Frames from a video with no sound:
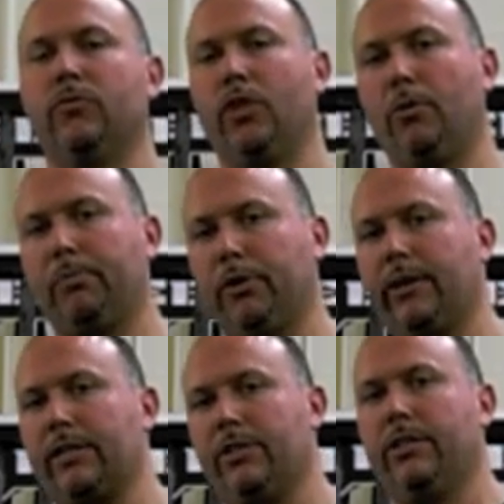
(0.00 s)
don't
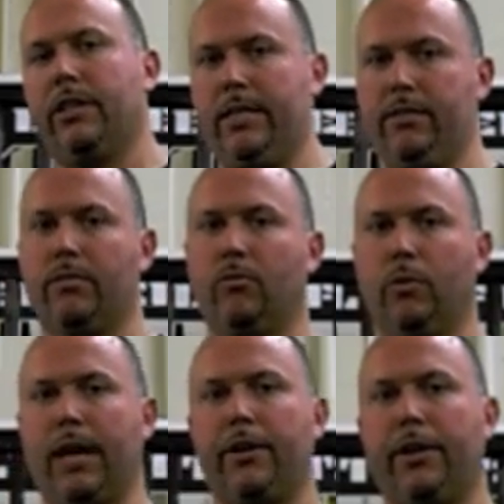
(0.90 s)
progress into these.
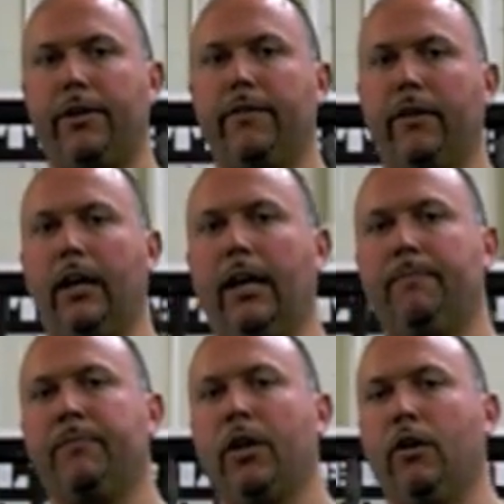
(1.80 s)
Without any
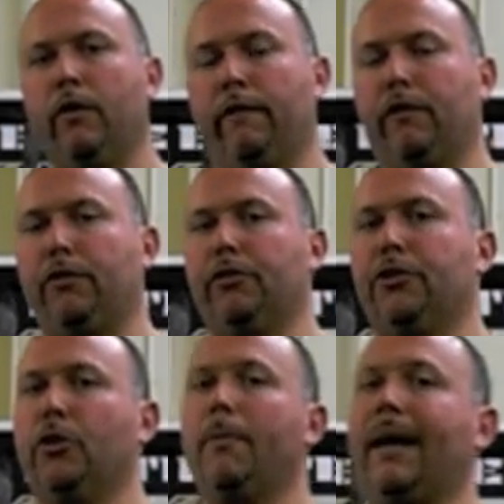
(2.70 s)
further
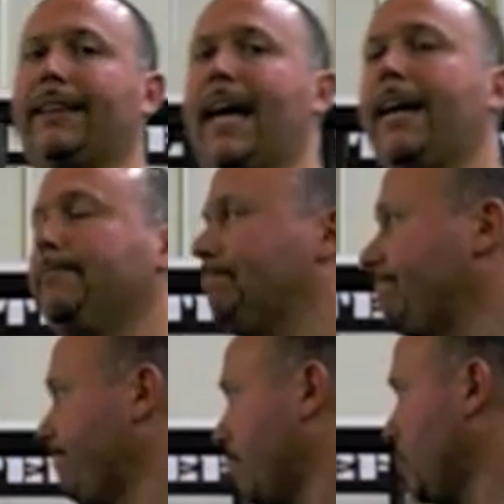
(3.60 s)
ado about
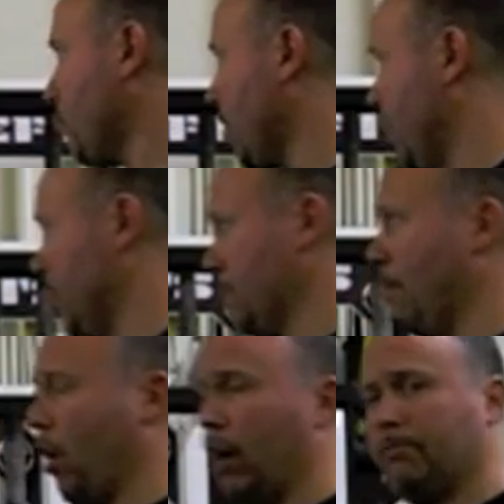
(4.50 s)
that, this
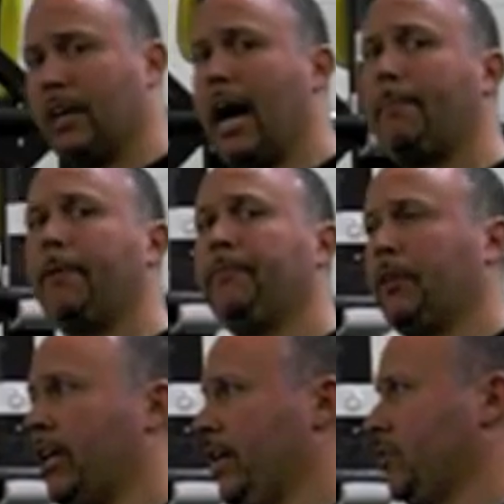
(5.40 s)
bar up
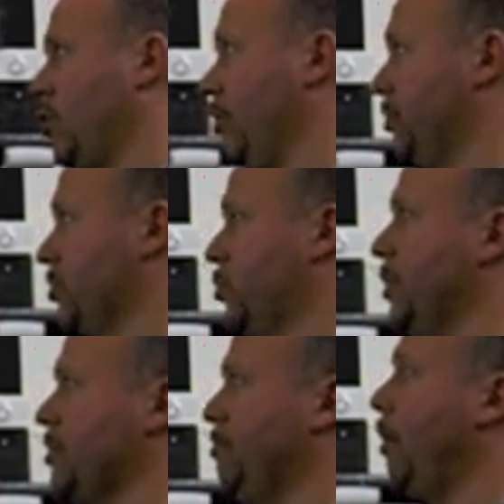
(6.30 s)
top is called the
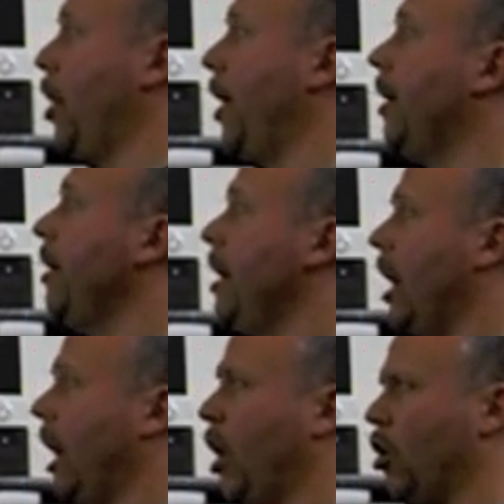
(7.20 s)
Swiss
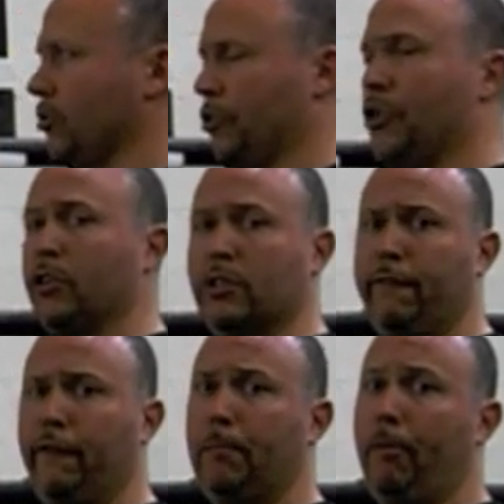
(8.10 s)
bar, also known as the
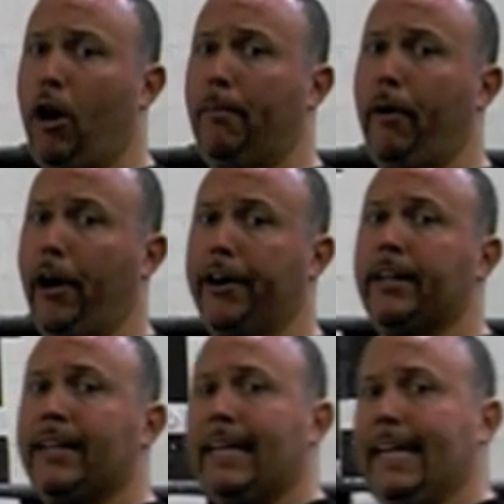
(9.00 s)
football bar.
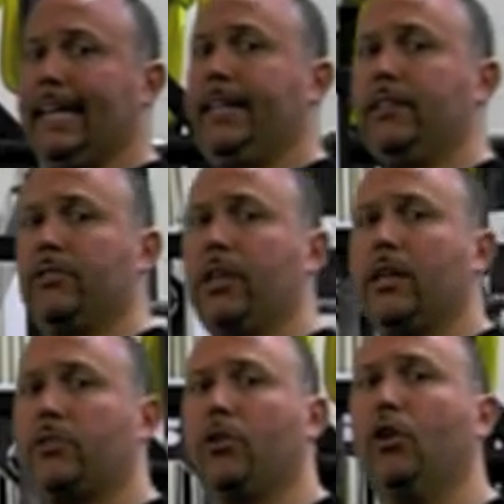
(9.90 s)
It is
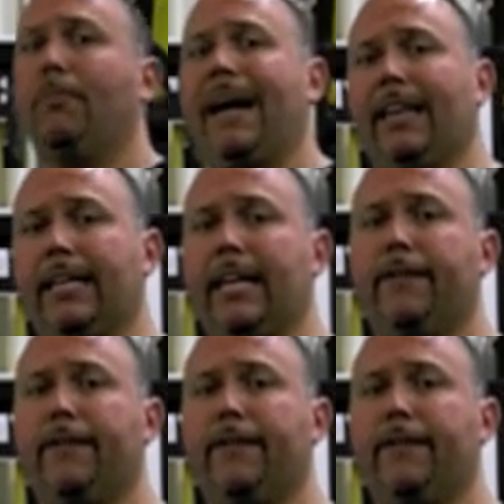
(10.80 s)
sold by Elite